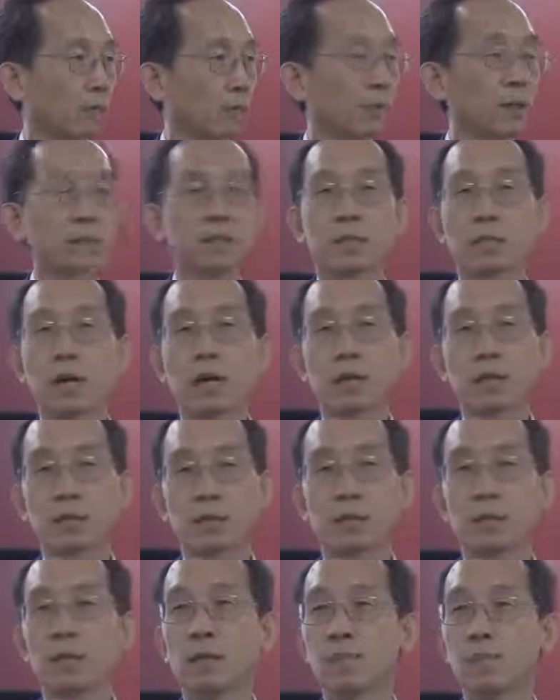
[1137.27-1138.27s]
based
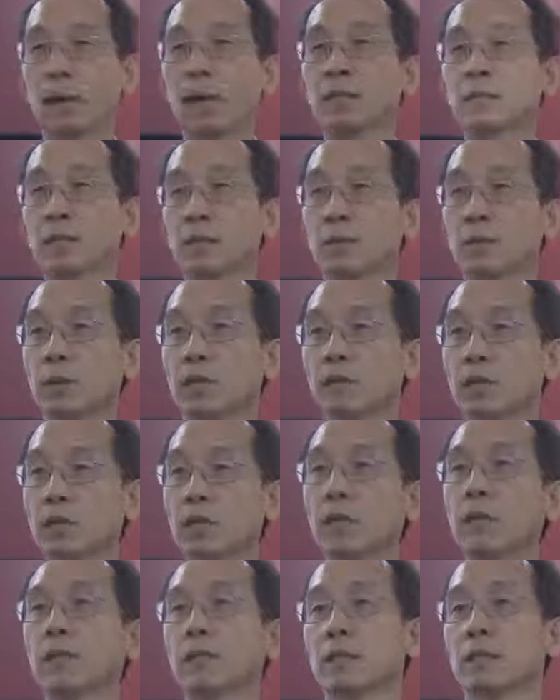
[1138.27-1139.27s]
on the past 20
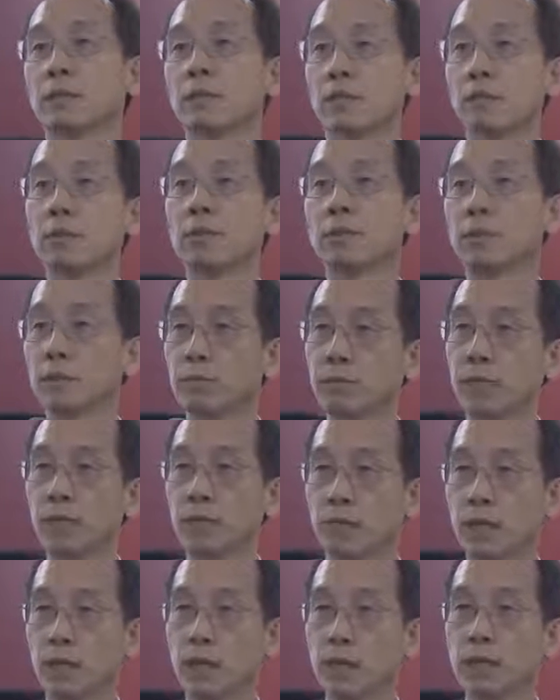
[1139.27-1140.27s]
years of field
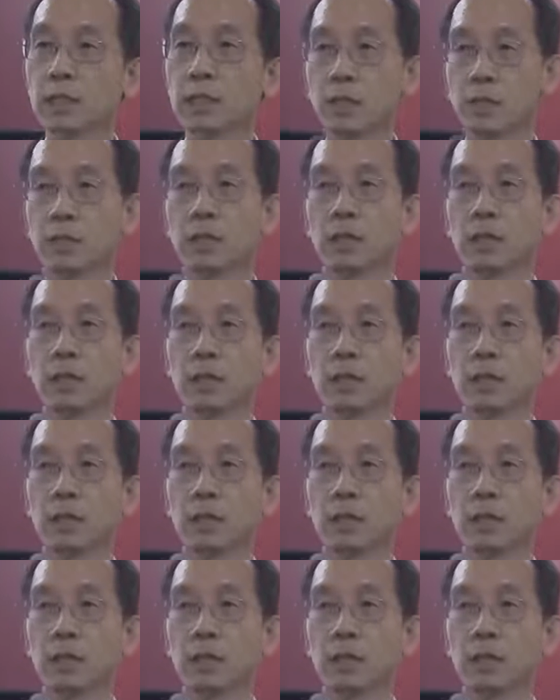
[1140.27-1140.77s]
investigation.